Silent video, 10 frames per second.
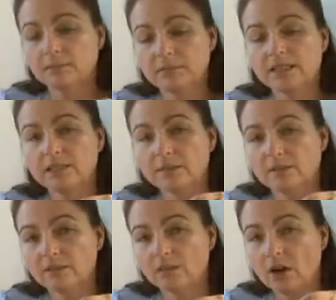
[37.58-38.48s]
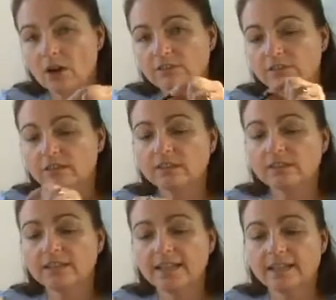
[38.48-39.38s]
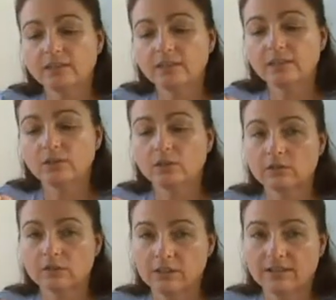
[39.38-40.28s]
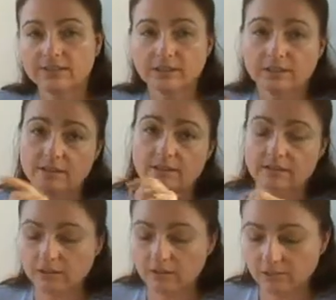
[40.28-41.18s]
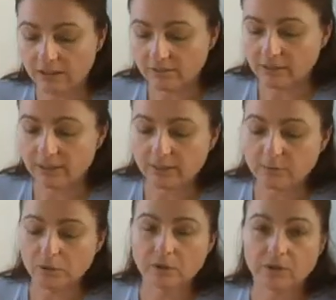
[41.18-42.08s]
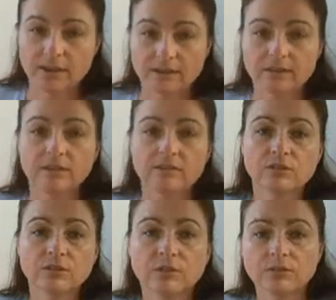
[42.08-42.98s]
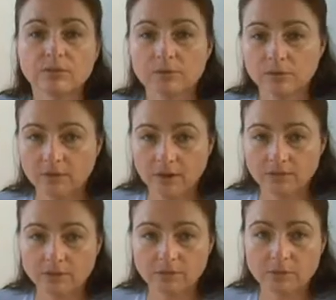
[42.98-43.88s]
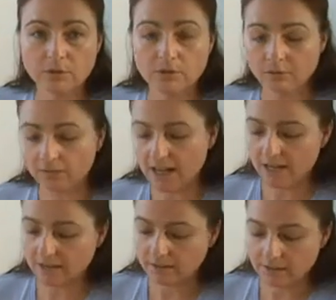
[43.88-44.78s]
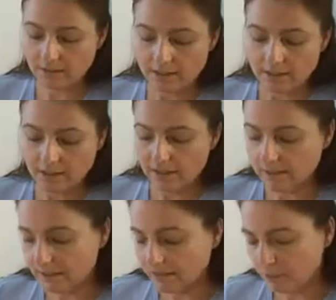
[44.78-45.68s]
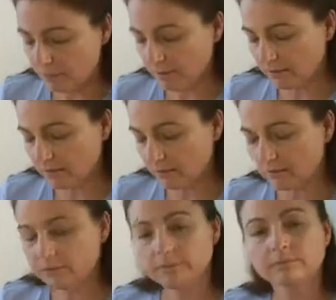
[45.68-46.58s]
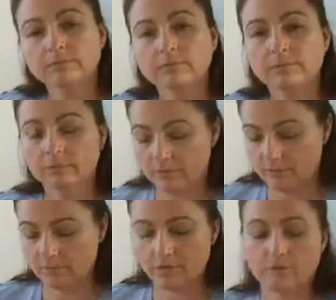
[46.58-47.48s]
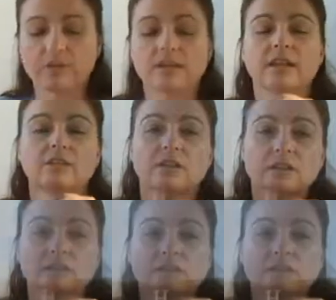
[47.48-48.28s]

medium soft lead or graphite, since they don't have lead anymore. And this gives you a softer, smoother line. An H pencil, with the H on it,